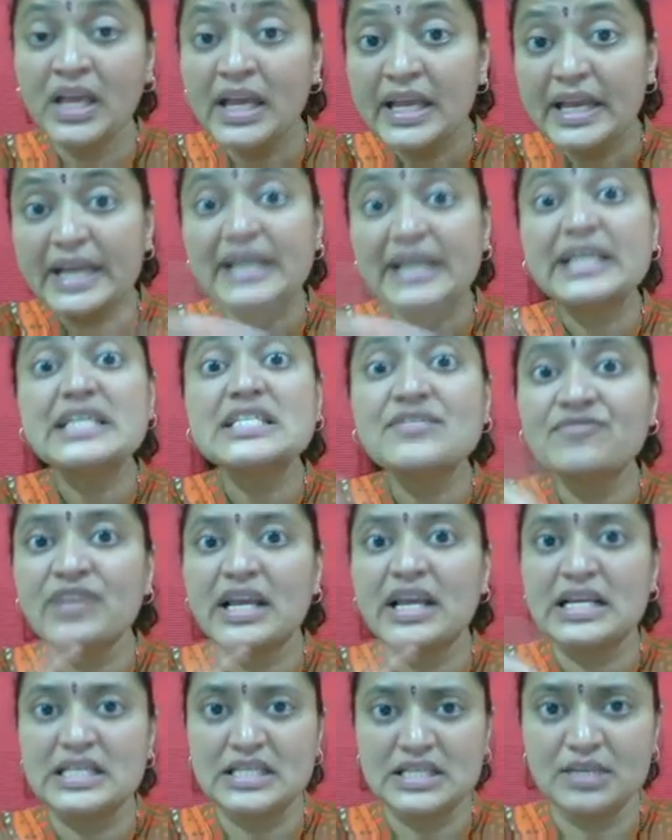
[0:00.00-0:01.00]
It is
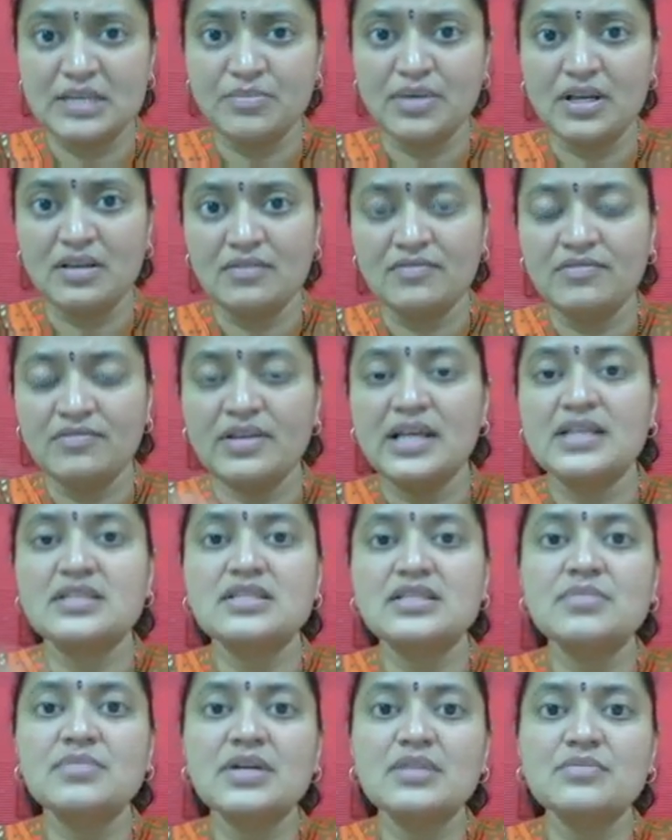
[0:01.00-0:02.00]
flexible.
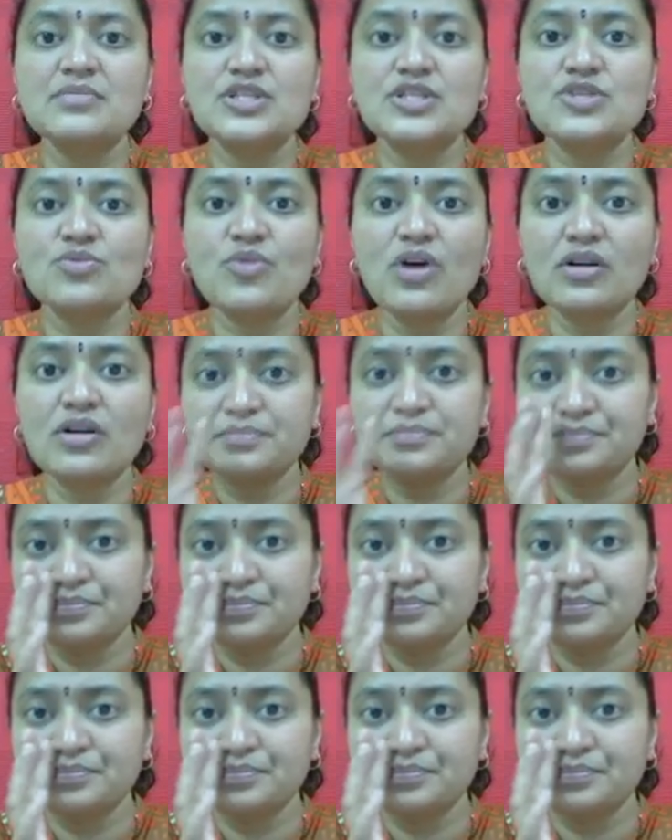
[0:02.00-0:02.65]
Flexible means what?